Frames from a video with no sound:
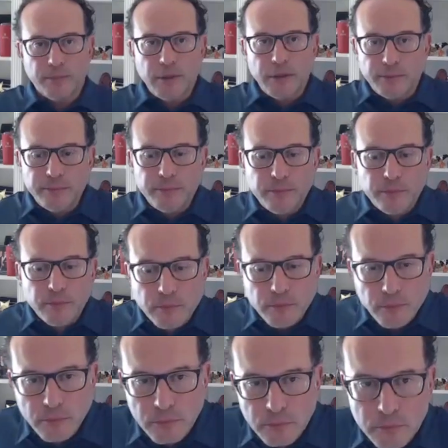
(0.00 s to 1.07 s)
where they want
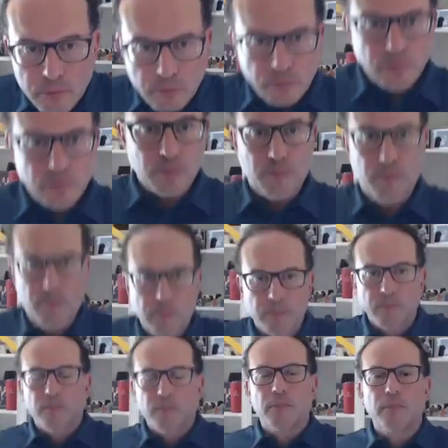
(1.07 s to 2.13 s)
some Spanish speakers as
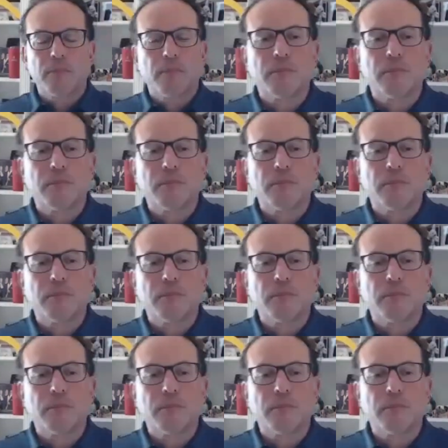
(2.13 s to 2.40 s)
well, which is